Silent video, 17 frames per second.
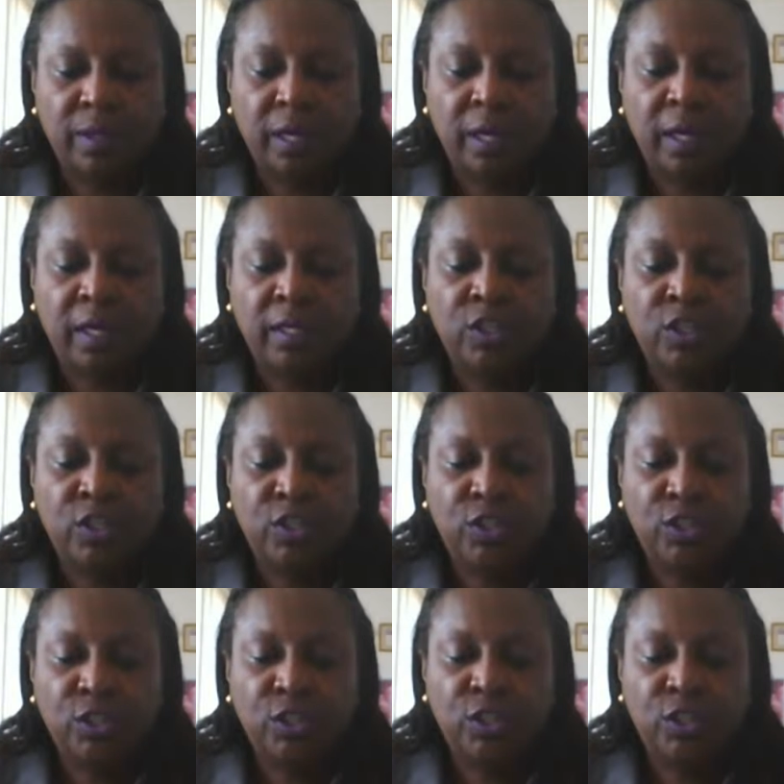and
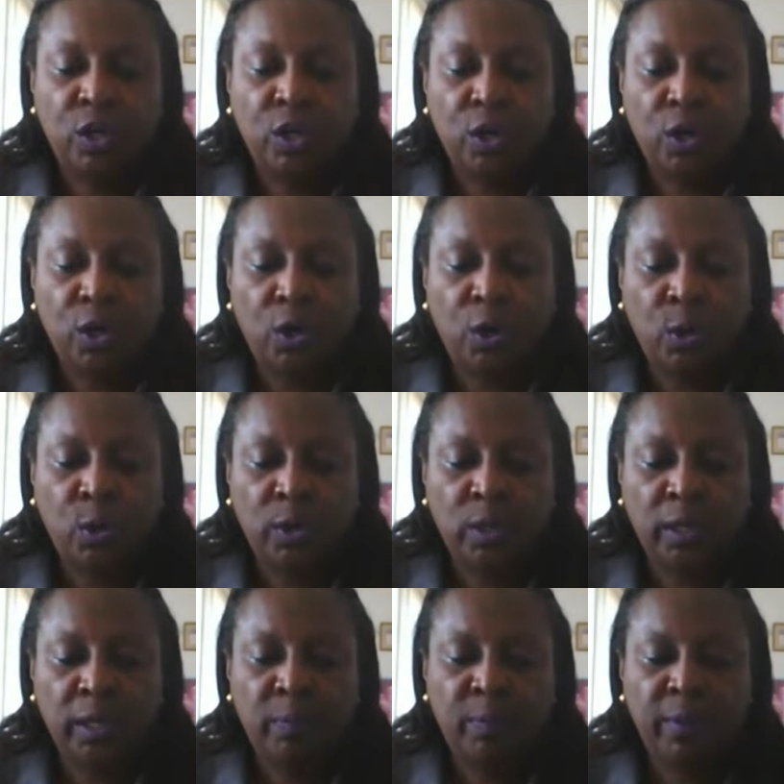should
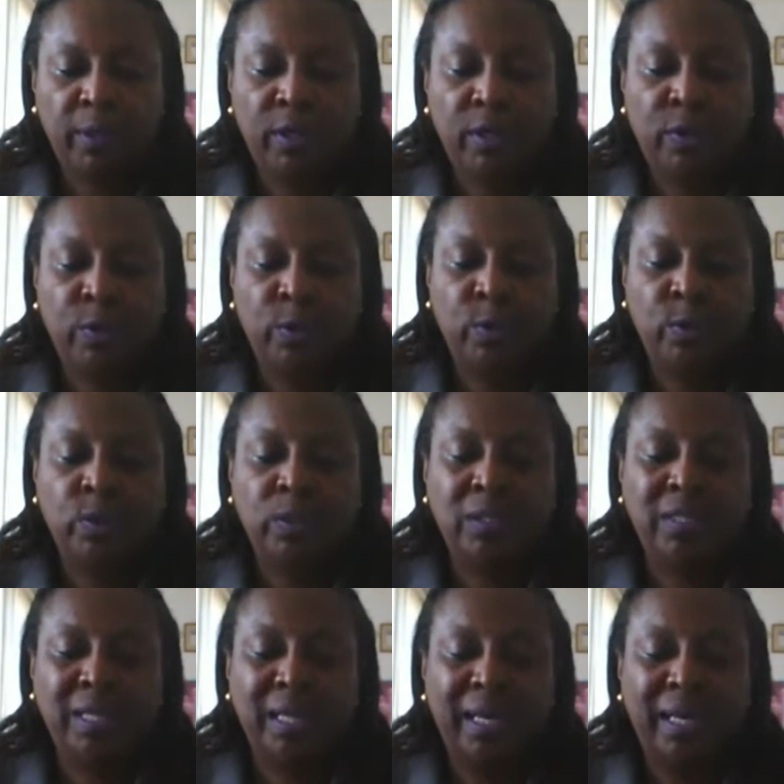only be
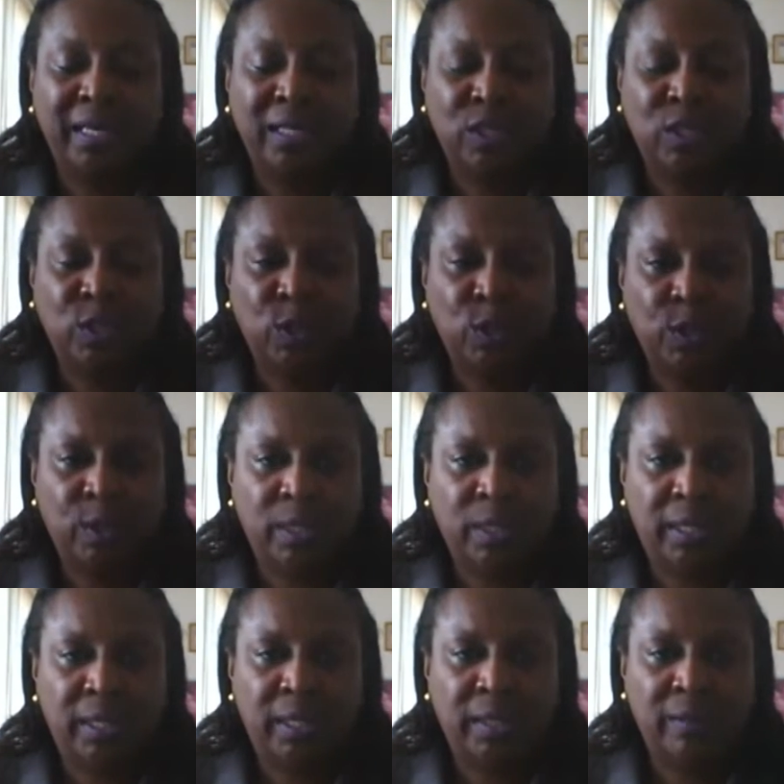used
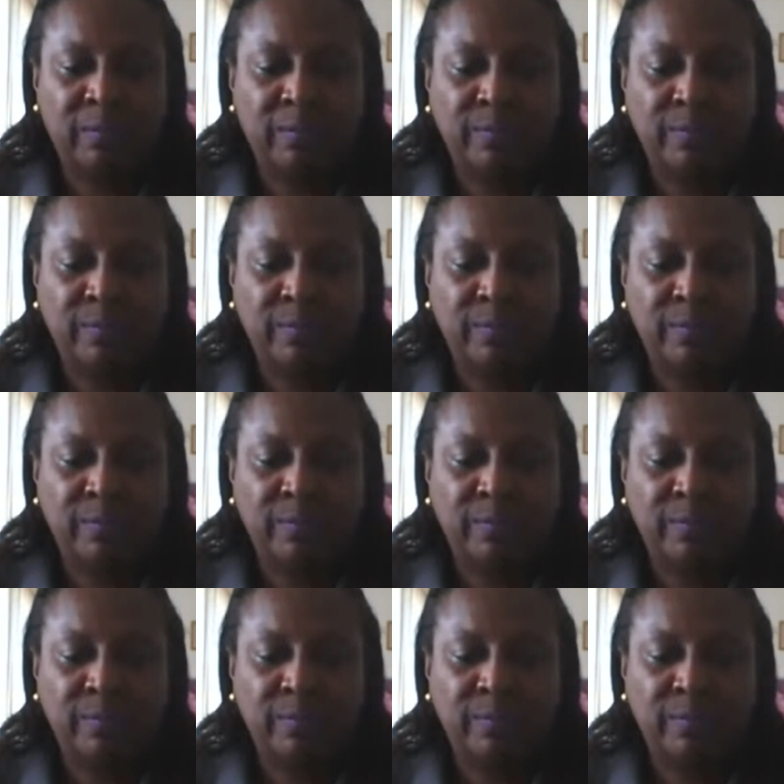externally